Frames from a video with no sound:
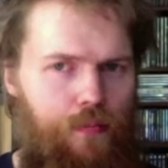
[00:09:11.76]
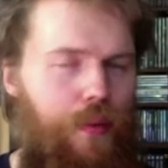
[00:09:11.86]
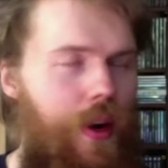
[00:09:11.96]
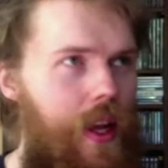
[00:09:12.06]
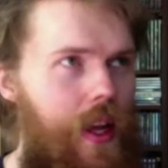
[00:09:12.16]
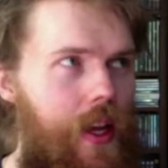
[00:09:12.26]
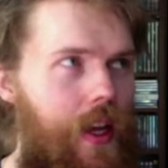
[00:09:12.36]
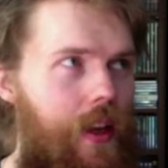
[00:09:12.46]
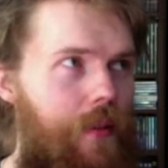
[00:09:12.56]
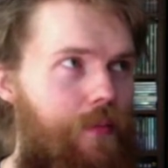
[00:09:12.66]

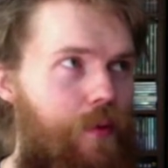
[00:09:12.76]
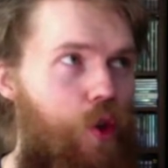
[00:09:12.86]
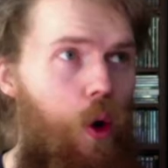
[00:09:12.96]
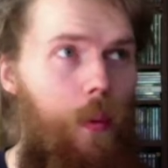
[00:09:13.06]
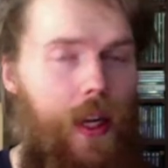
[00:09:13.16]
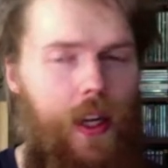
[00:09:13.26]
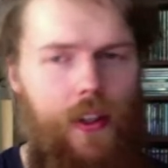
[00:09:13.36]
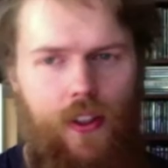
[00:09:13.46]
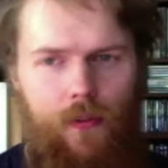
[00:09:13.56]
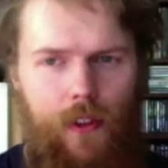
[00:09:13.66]

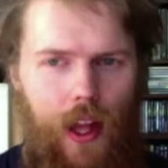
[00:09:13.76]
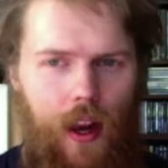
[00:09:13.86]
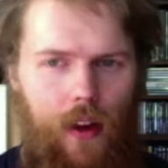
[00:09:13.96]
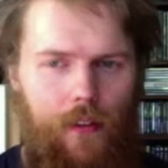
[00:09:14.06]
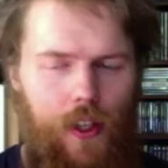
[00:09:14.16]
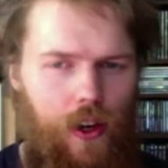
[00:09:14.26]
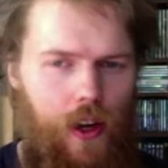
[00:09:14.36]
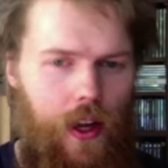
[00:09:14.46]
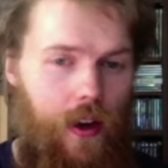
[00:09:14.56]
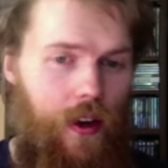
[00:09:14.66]
pre-dominance of
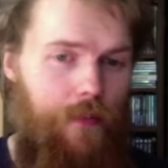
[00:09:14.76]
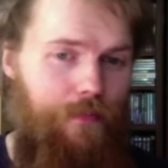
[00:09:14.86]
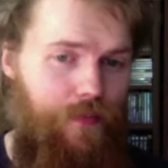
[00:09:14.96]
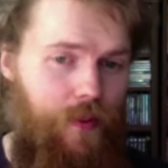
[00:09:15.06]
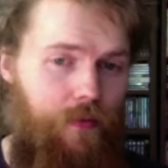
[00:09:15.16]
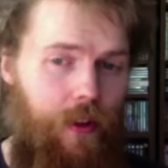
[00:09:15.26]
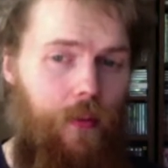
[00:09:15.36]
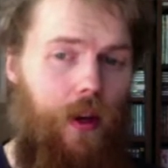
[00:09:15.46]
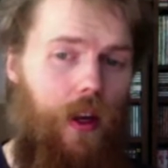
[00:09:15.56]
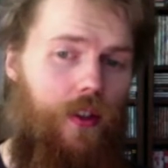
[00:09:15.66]
television era
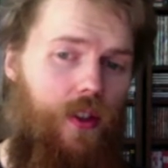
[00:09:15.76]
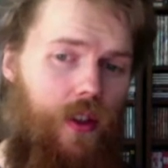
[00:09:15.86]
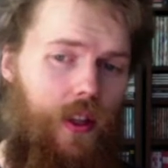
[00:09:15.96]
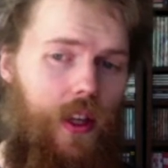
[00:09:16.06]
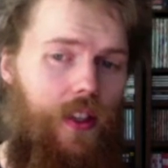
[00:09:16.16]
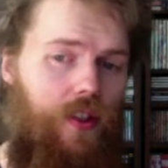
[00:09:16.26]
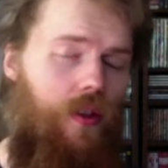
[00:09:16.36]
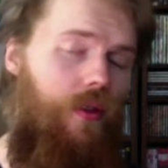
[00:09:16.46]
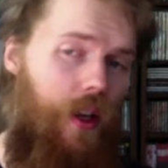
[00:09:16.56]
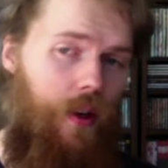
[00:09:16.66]
film culture, that is
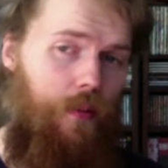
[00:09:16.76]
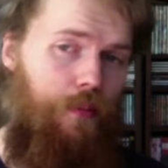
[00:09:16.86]
something,